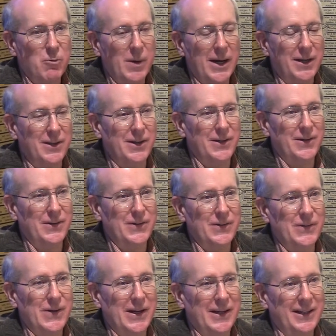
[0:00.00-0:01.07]
went
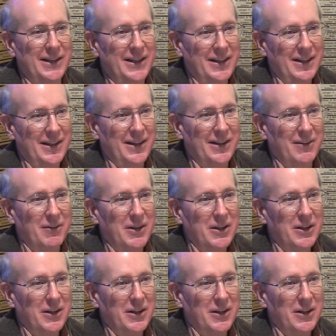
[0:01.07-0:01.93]
to the